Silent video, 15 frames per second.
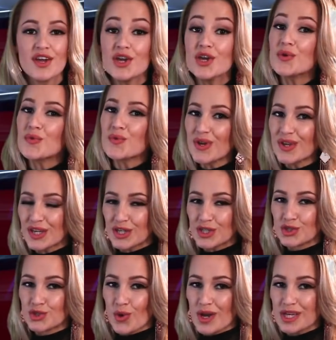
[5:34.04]
He really
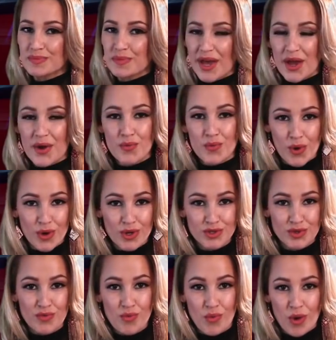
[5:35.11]
enjoys playing
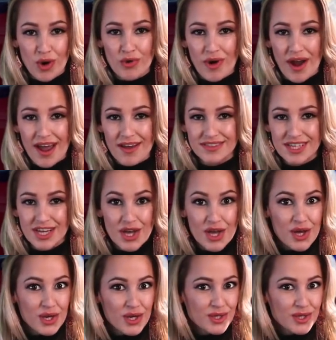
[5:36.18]
World of Warcraft.